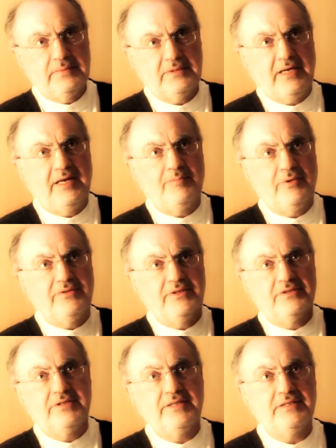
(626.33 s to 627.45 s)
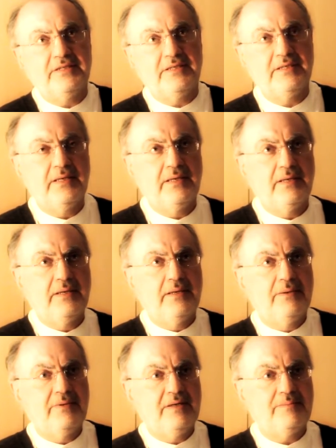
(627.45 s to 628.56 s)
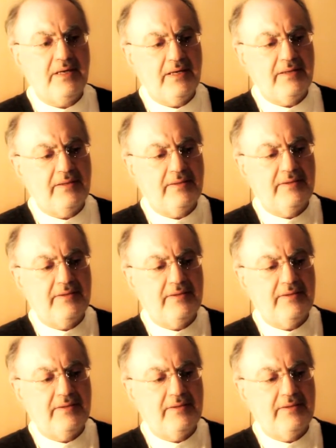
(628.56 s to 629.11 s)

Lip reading: tripod, the Trinity, whereby